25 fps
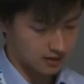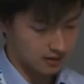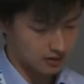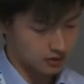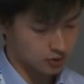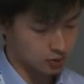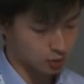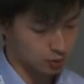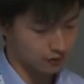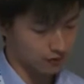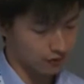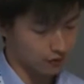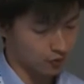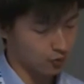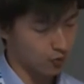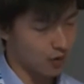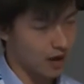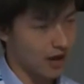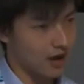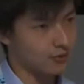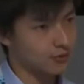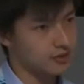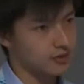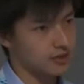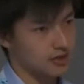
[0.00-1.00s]
sort of
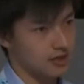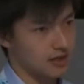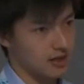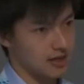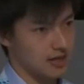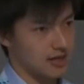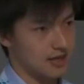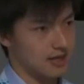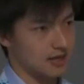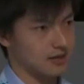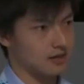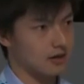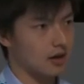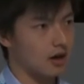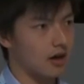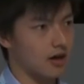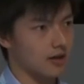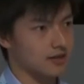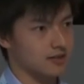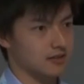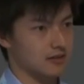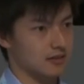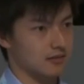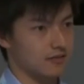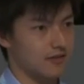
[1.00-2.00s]
grounded in
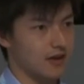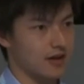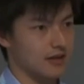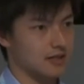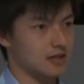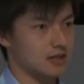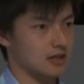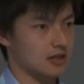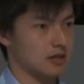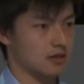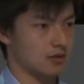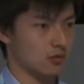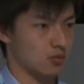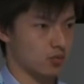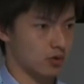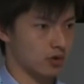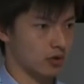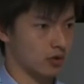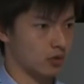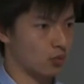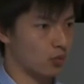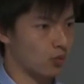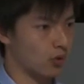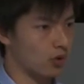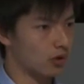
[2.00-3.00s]
cause and effect in the
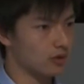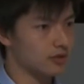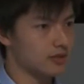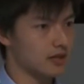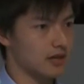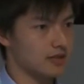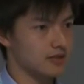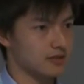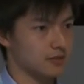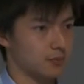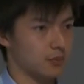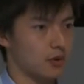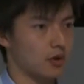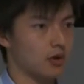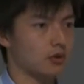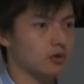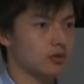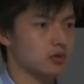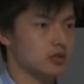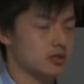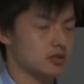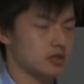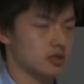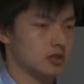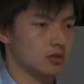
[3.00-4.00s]
real world, as
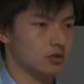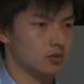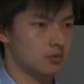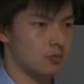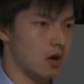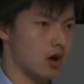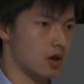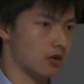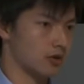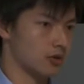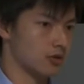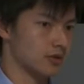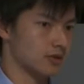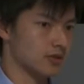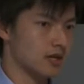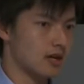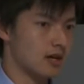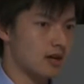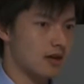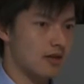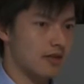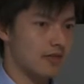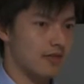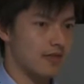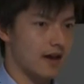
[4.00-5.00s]
opposed to models
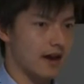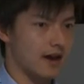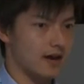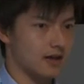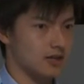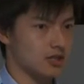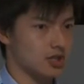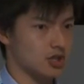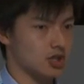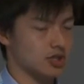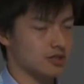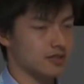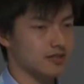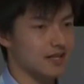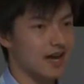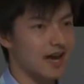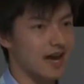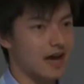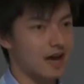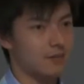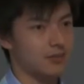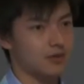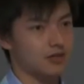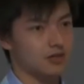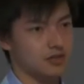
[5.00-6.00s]
that just
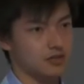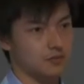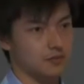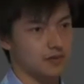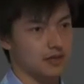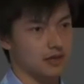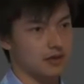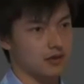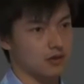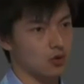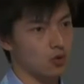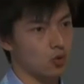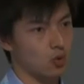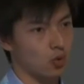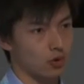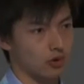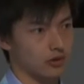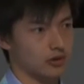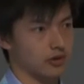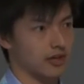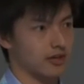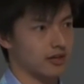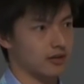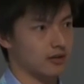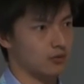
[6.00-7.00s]
happen to be
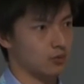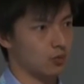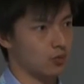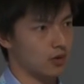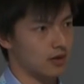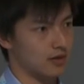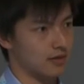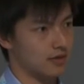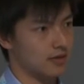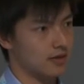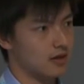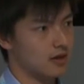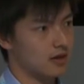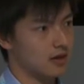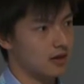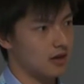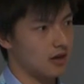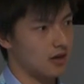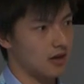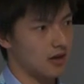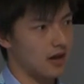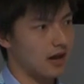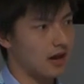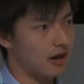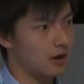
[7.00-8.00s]
correlated with
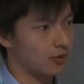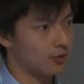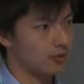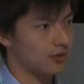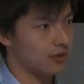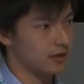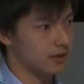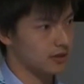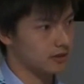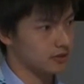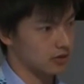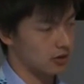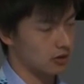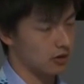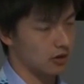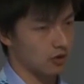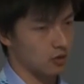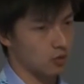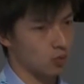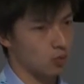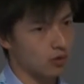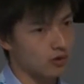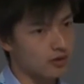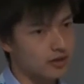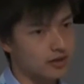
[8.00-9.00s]
how things
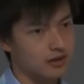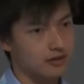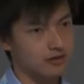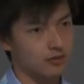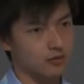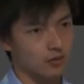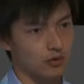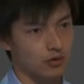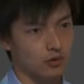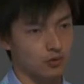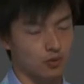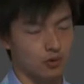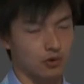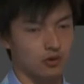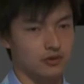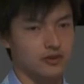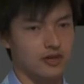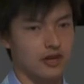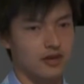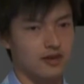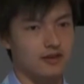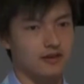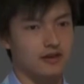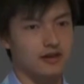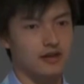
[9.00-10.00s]
are working in the real world.
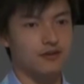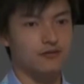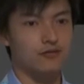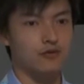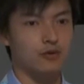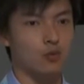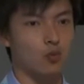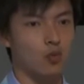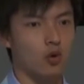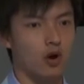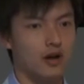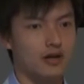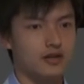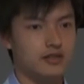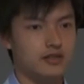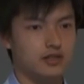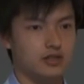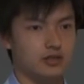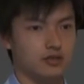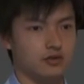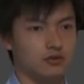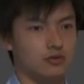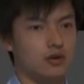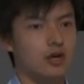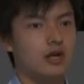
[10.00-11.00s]
And if we want
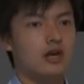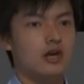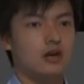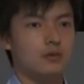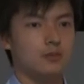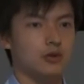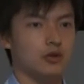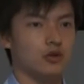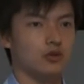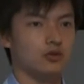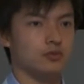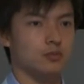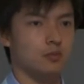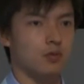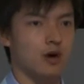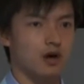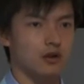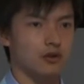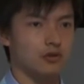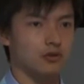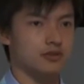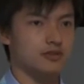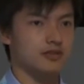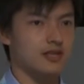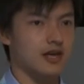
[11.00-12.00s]
to build
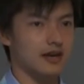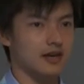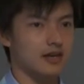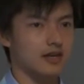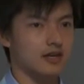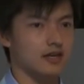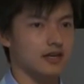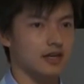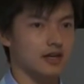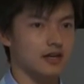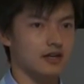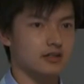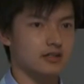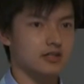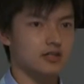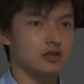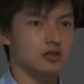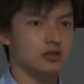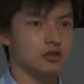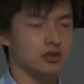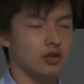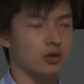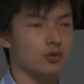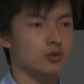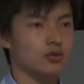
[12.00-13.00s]
models that can get us
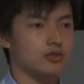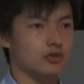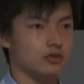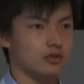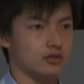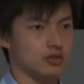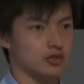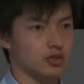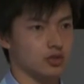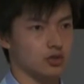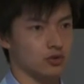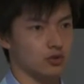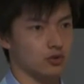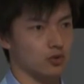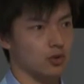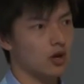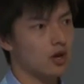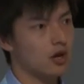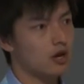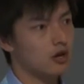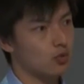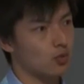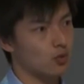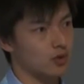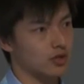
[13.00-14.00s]
closer to
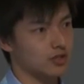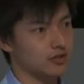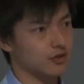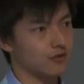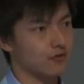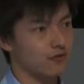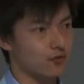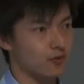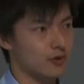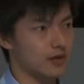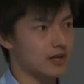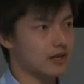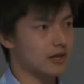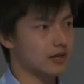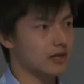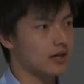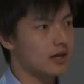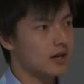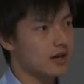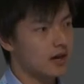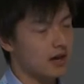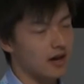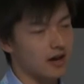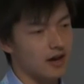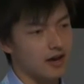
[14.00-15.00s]
risk-free
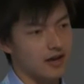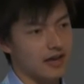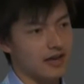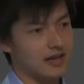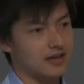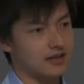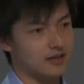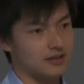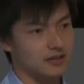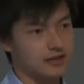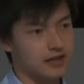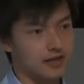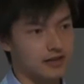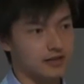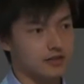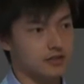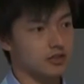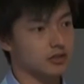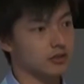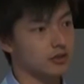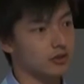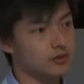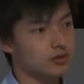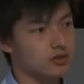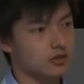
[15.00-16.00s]
and get
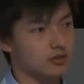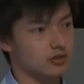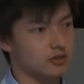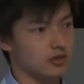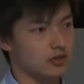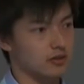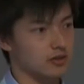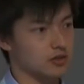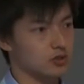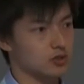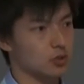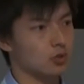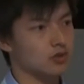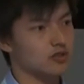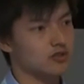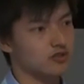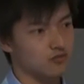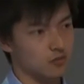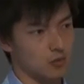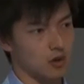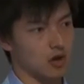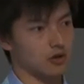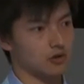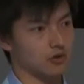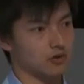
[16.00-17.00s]
us closer to the sorts
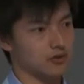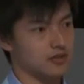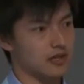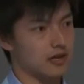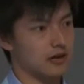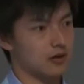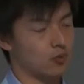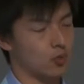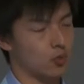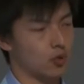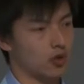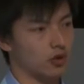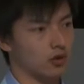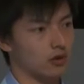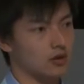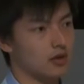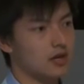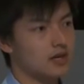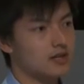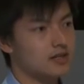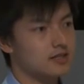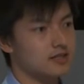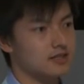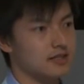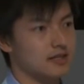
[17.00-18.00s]
of models that we'll
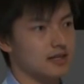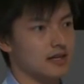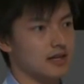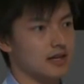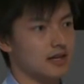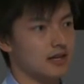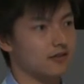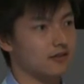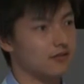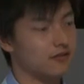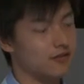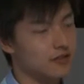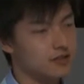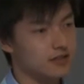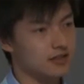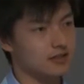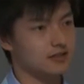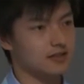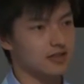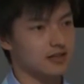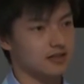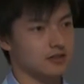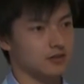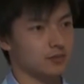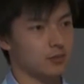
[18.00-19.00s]
see in
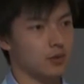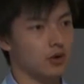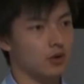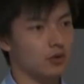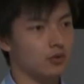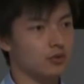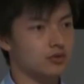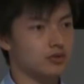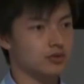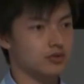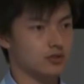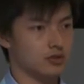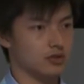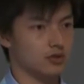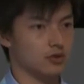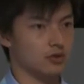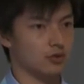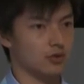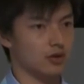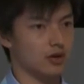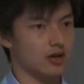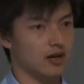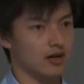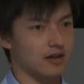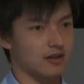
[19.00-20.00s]
physics, as opposed
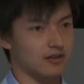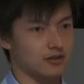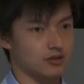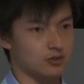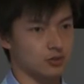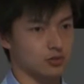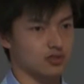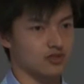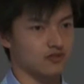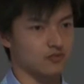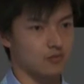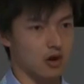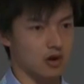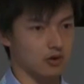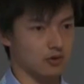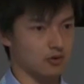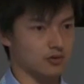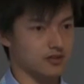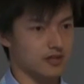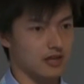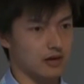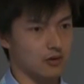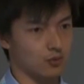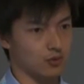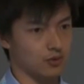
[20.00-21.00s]
to the sorts of
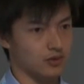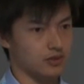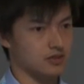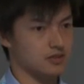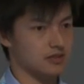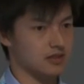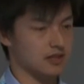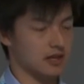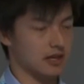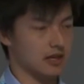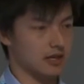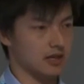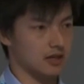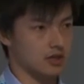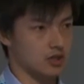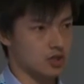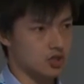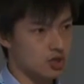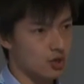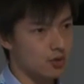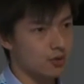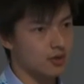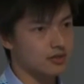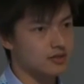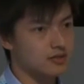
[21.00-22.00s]
models that we'd see in
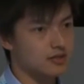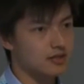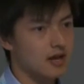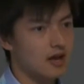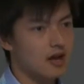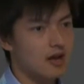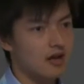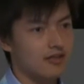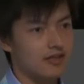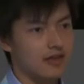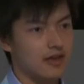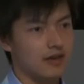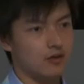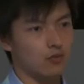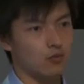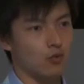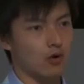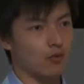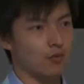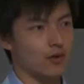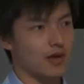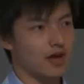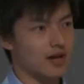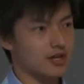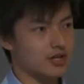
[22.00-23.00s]
insurance, then
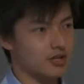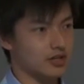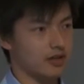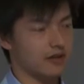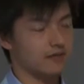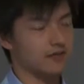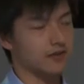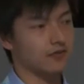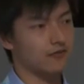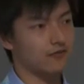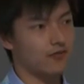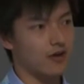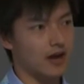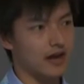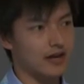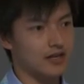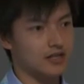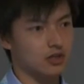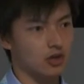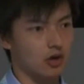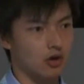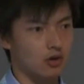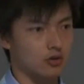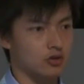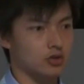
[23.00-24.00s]
what we actually have to
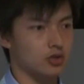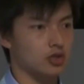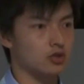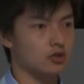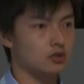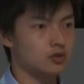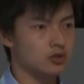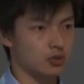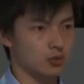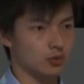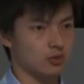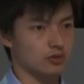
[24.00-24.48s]
find are new